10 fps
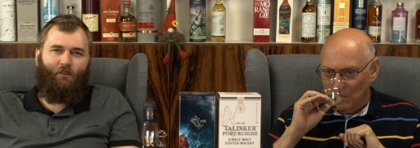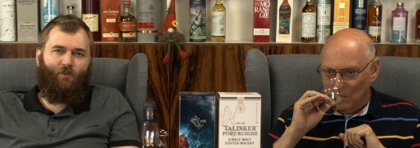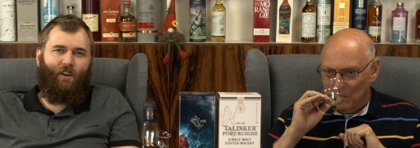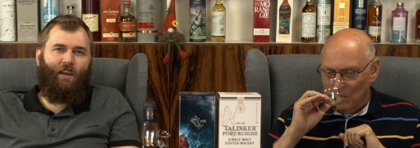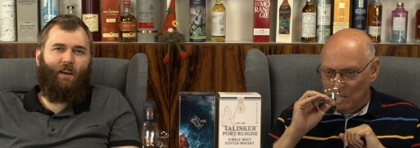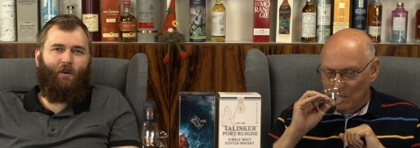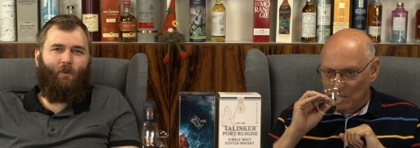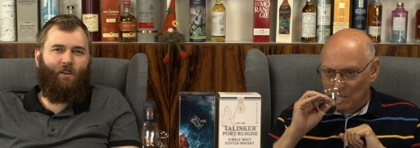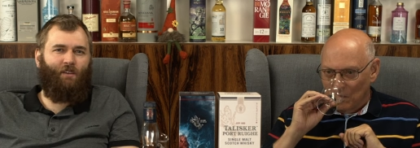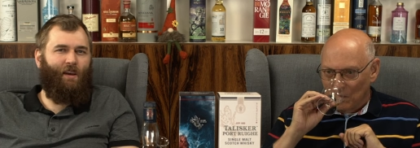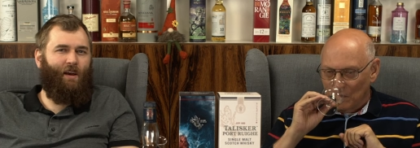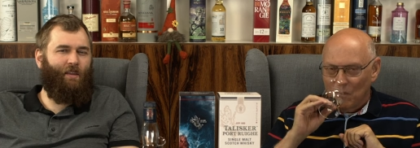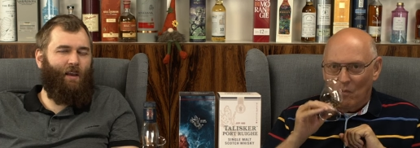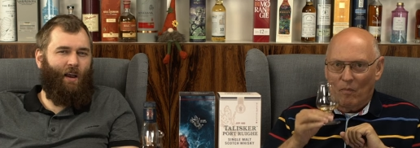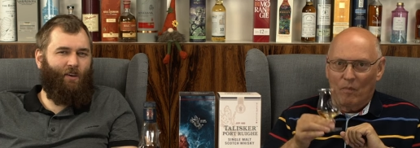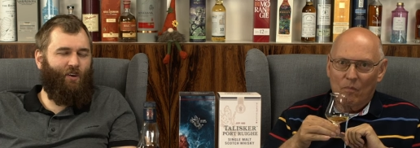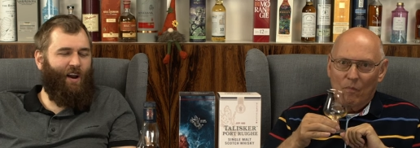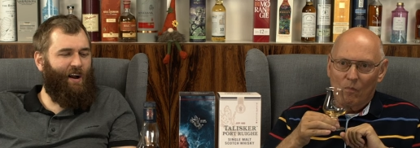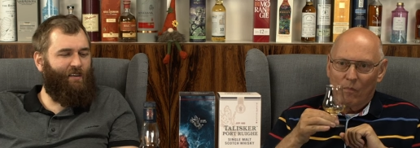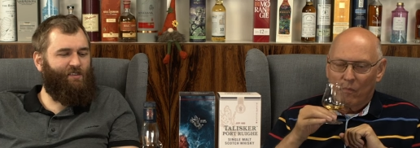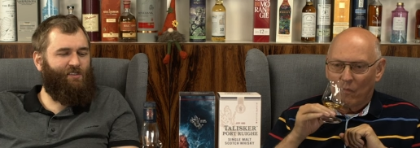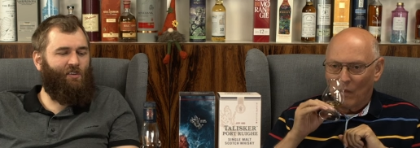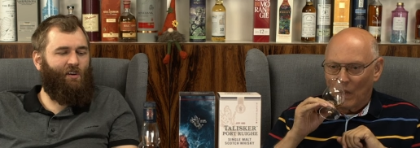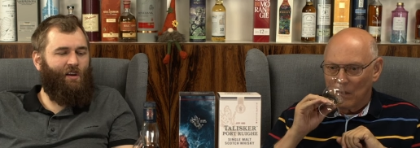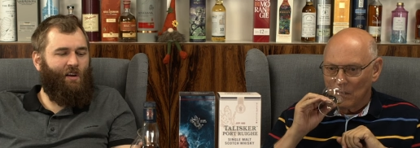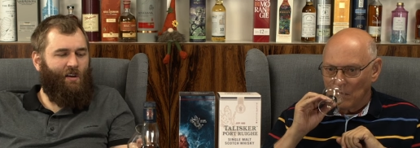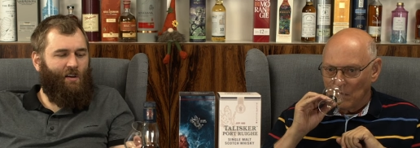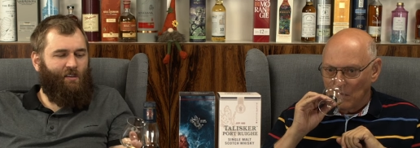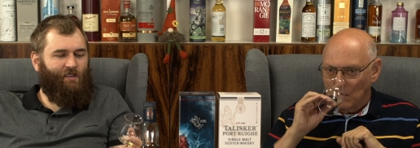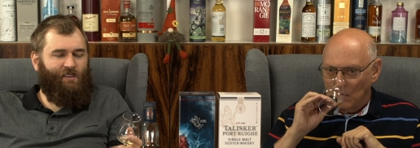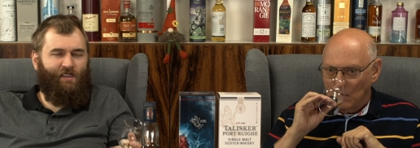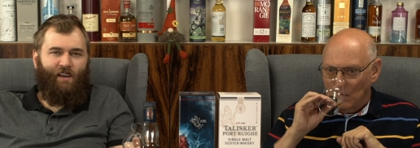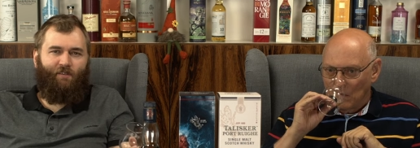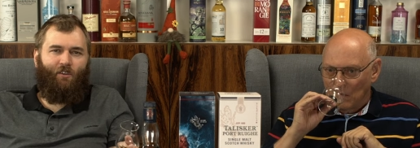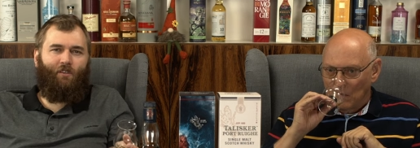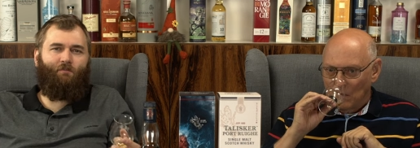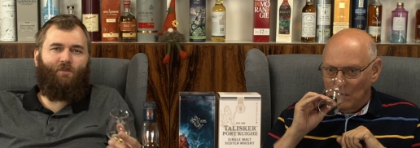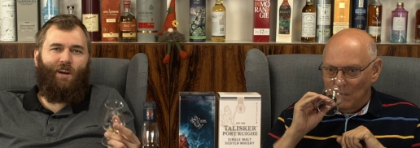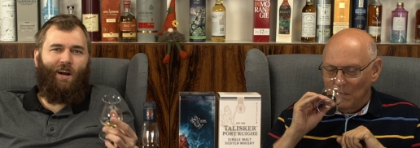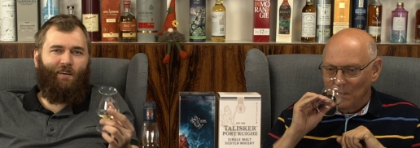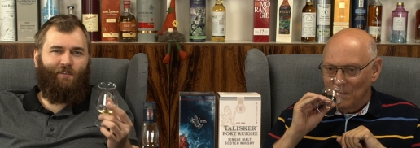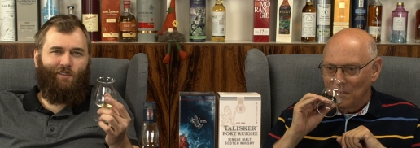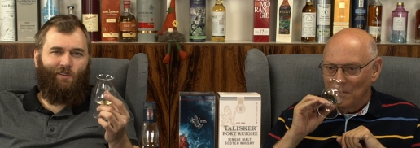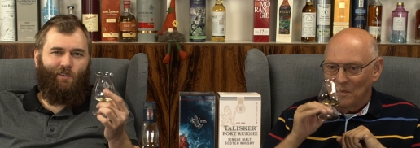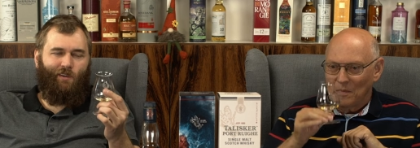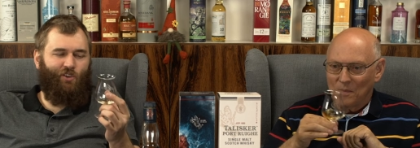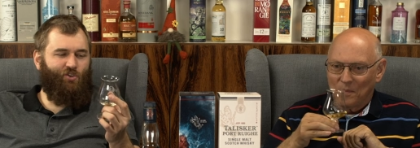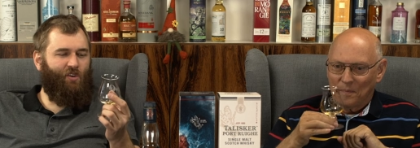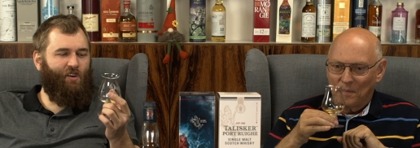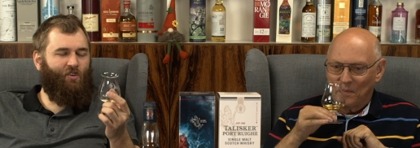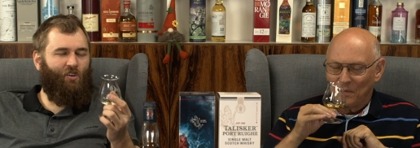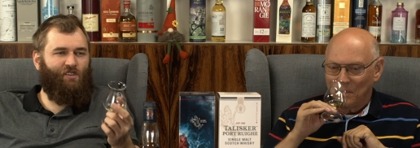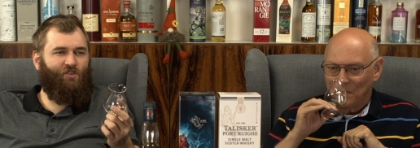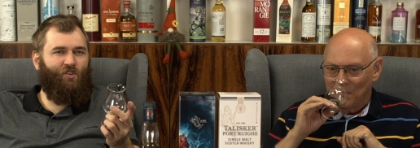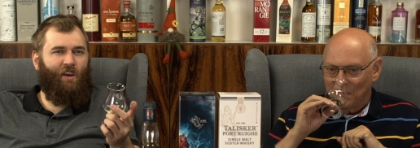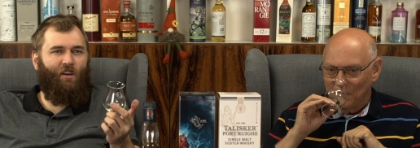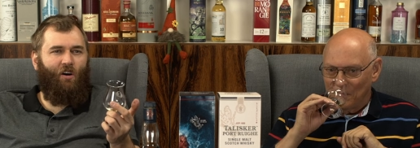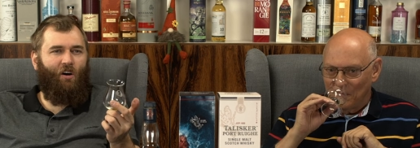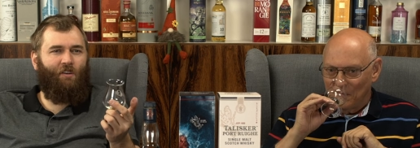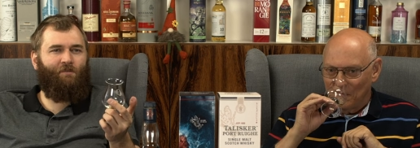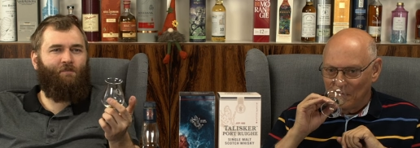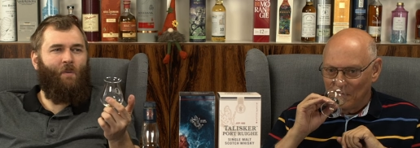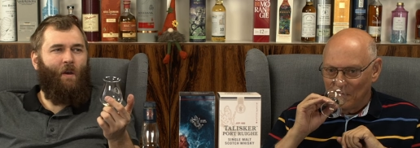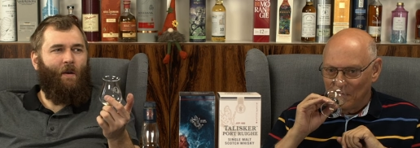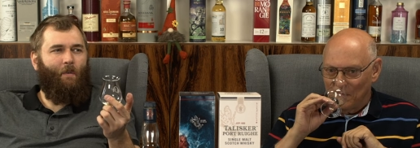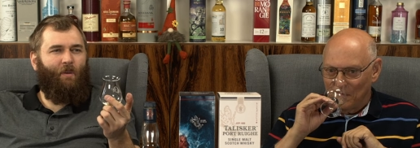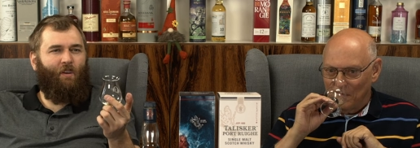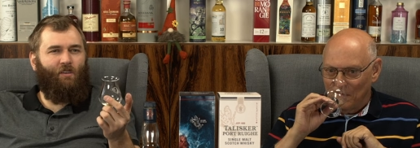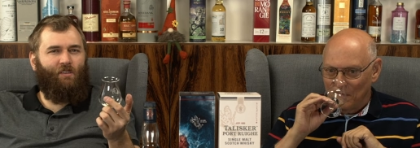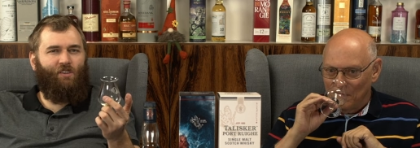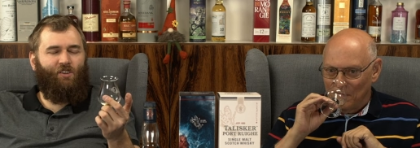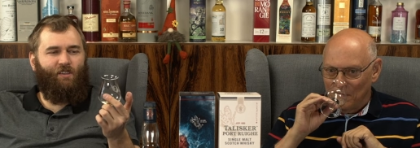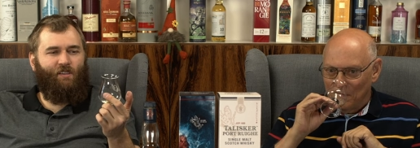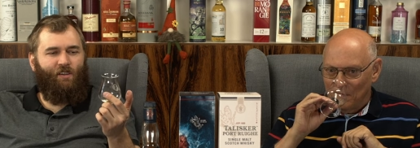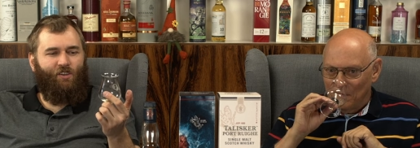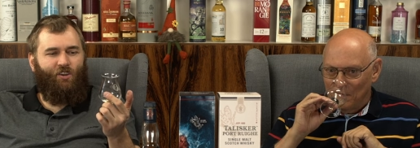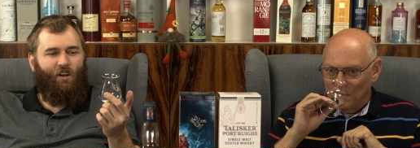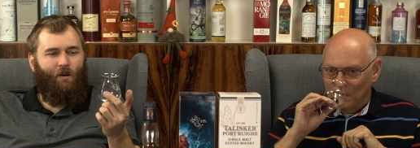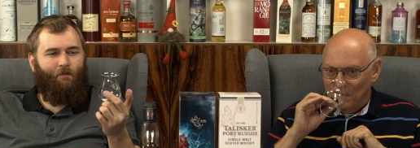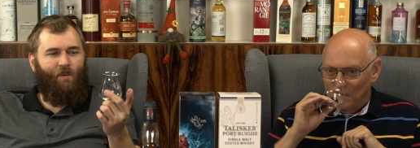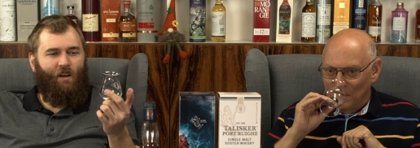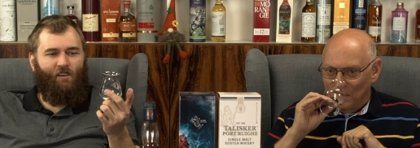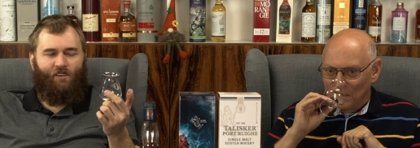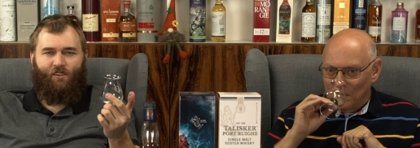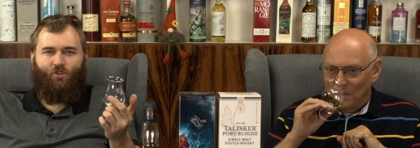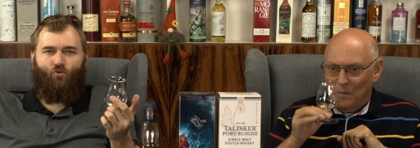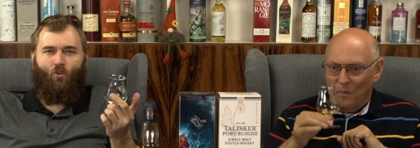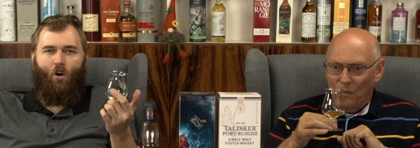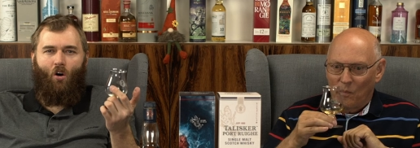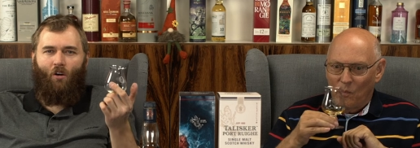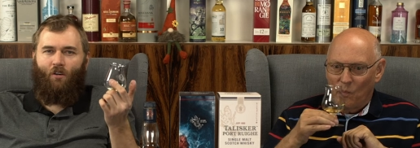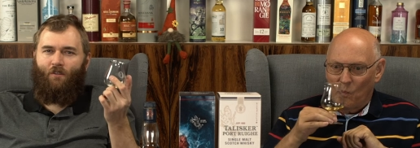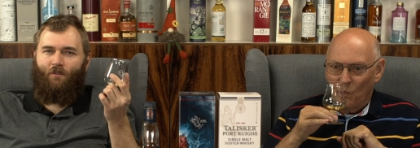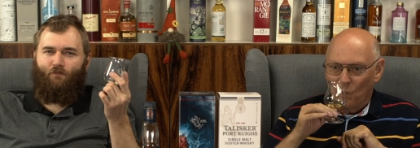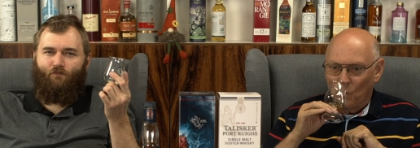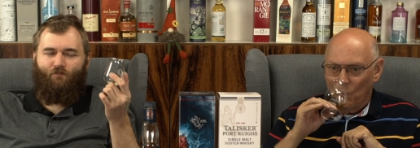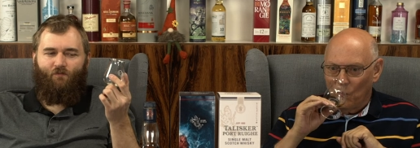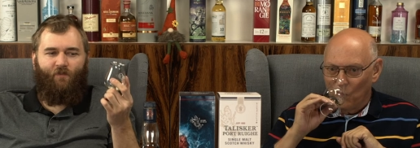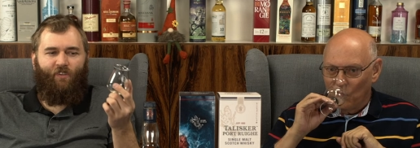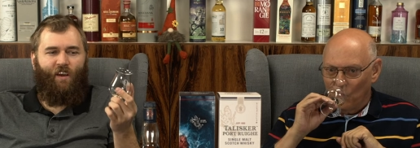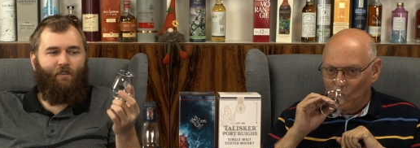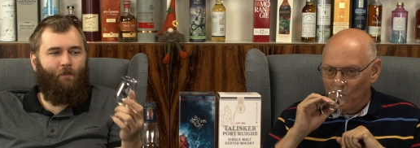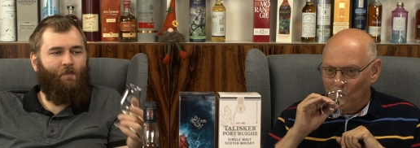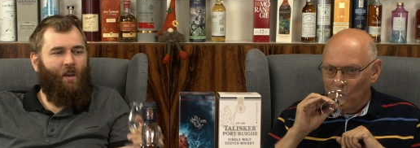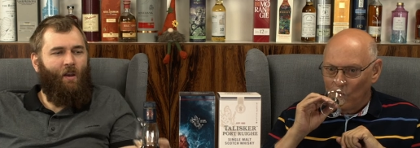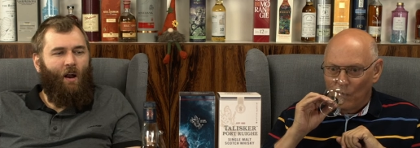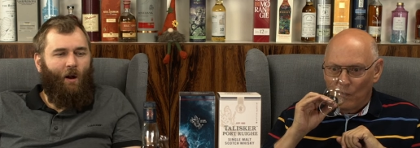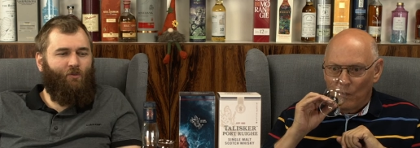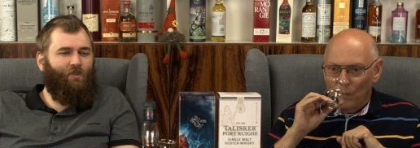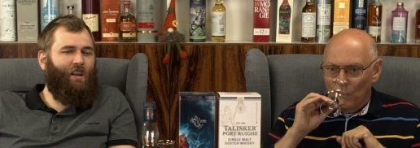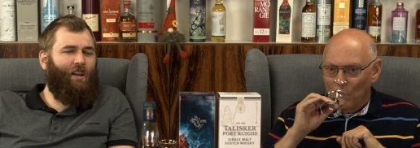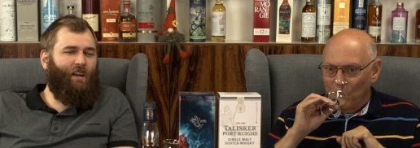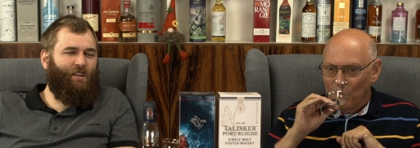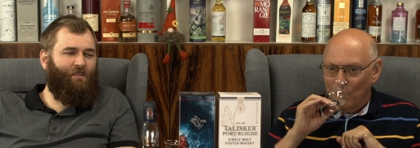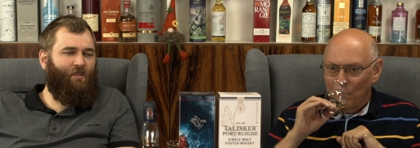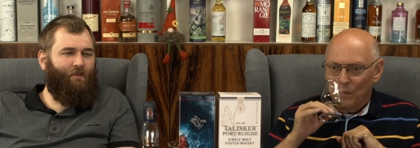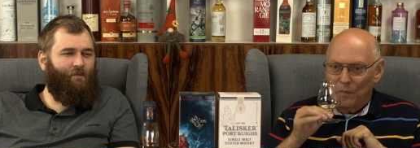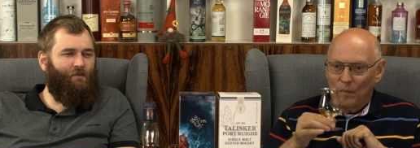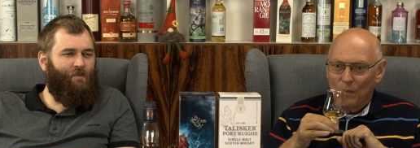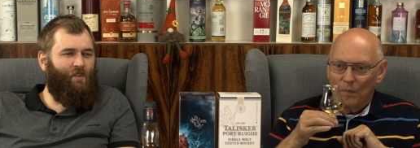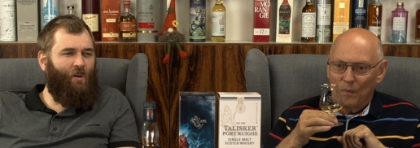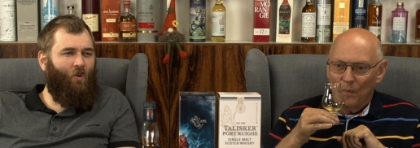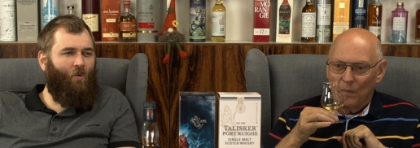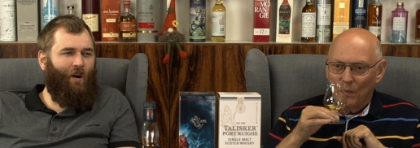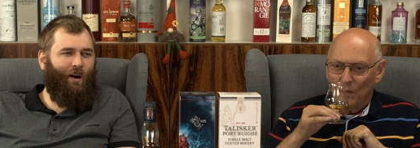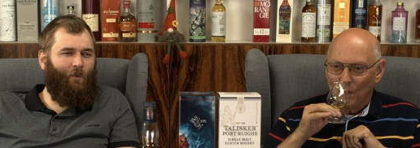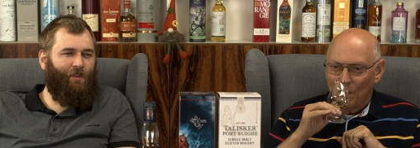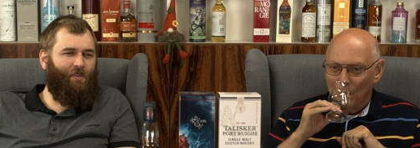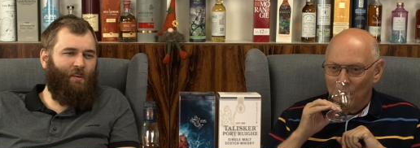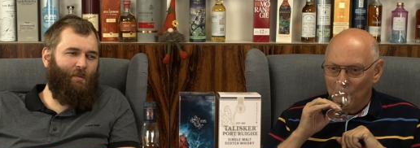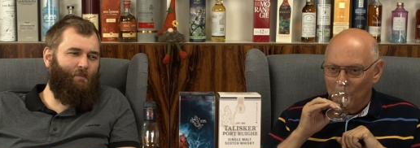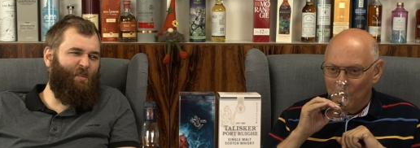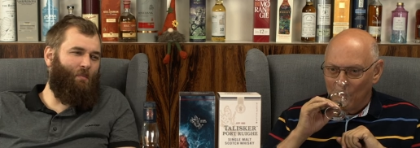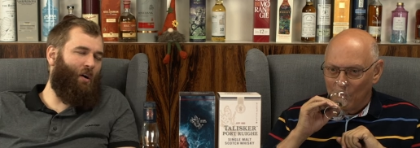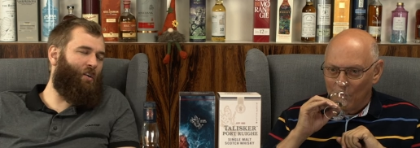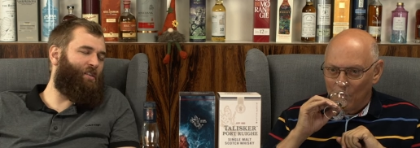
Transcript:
Speaker 1: a really a one that you have to to savor. You have to enjoy, concentrate on, because it's just such a a strong flavor. I would really like to th- know how, what the the bar